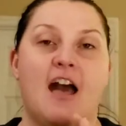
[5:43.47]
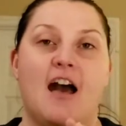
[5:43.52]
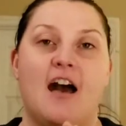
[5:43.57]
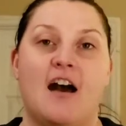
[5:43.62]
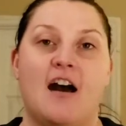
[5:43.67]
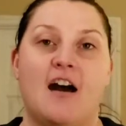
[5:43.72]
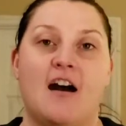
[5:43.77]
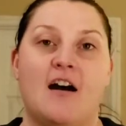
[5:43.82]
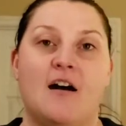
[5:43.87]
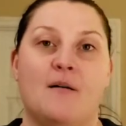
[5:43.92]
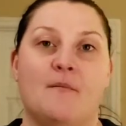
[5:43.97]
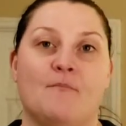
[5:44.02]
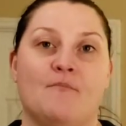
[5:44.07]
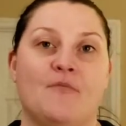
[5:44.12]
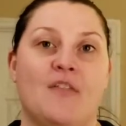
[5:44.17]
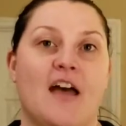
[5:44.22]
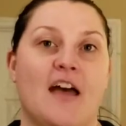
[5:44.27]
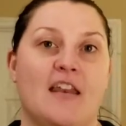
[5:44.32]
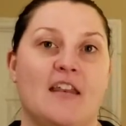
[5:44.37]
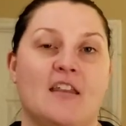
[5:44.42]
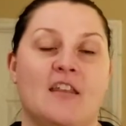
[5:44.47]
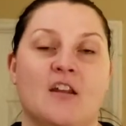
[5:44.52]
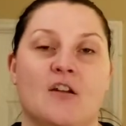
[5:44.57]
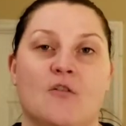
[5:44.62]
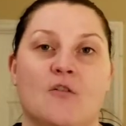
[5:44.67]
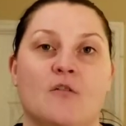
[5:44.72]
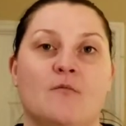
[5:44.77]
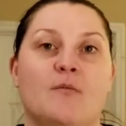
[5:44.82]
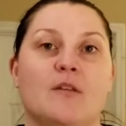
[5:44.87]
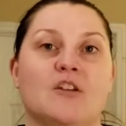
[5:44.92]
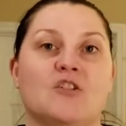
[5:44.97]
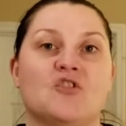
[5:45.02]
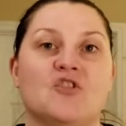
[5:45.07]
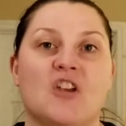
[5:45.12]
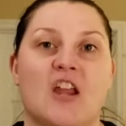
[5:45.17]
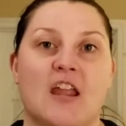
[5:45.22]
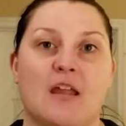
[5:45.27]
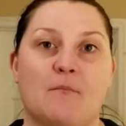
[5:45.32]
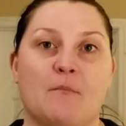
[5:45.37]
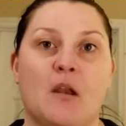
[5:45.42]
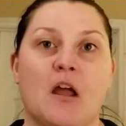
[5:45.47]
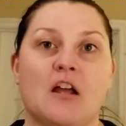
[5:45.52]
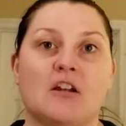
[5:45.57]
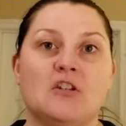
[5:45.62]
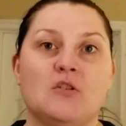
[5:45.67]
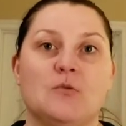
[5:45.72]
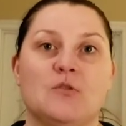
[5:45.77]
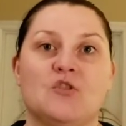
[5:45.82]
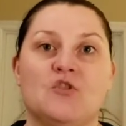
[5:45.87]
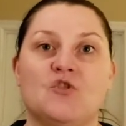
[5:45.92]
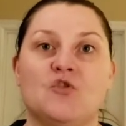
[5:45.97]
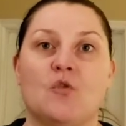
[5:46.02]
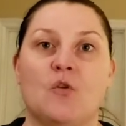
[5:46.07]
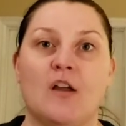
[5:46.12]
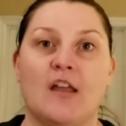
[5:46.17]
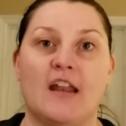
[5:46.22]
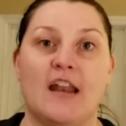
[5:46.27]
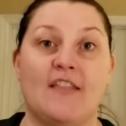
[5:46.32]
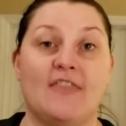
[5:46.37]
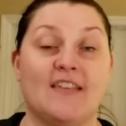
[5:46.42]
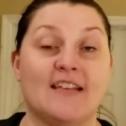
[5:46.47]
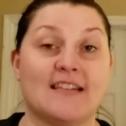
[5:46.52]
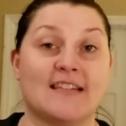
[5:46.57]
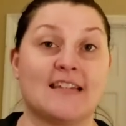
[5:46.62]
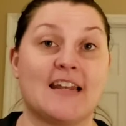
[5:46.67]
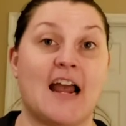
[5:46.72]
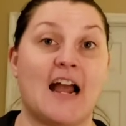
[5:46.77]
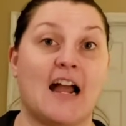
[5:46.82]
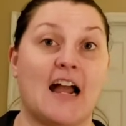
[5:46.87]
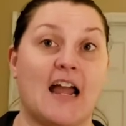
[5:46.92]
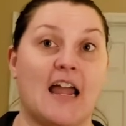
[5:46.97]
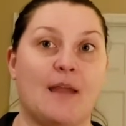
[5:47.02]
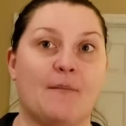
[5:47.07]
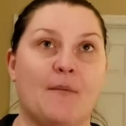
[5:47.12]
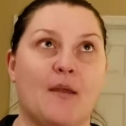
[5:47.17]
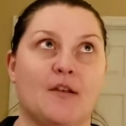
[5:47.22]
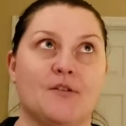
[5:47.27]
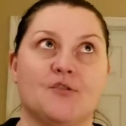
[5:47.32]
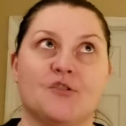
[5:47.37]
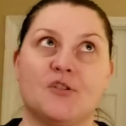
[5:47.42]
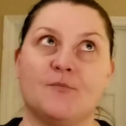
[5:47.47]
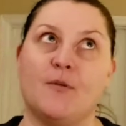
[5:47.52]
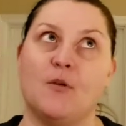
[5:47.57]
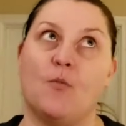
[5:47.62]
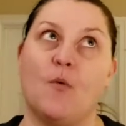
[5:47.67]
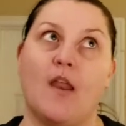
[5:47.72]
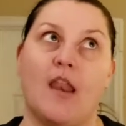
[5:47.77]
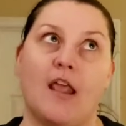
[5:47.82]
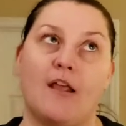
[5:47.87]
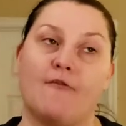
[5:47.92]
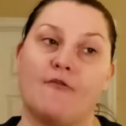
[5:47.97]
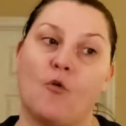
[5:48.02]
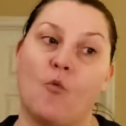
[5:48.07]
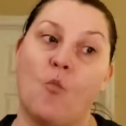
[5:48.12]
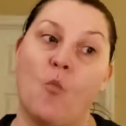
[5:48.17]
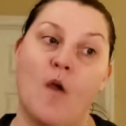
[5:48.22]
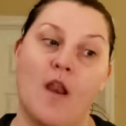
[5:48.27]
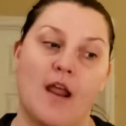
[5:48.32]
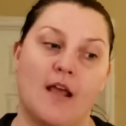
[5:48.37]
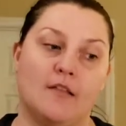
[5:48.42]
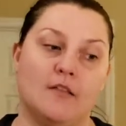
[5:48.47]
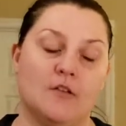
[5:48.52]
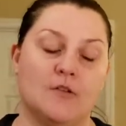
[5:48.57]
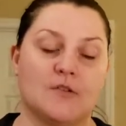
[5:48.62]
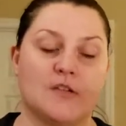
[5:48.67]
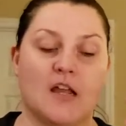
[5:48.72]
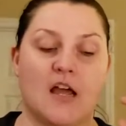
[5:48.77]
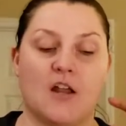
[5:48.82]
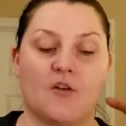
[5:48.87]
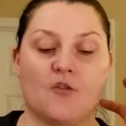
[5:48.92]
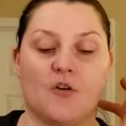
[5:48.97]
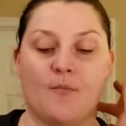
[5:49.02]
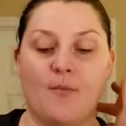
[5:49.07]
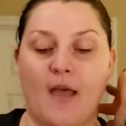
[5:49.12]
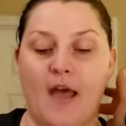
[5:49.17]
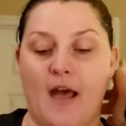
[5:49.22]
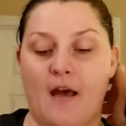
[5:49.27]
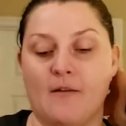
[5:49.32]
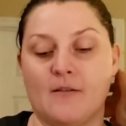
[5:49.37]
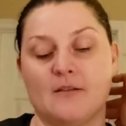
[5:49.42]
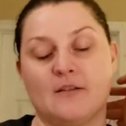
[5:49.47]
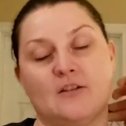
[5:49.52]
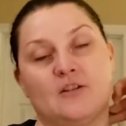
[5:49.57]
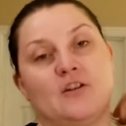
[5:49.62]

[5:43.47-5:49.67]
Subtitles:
that, it would be a shame not to enjoy it at this time and just be waiting for when I lose 100 pounds.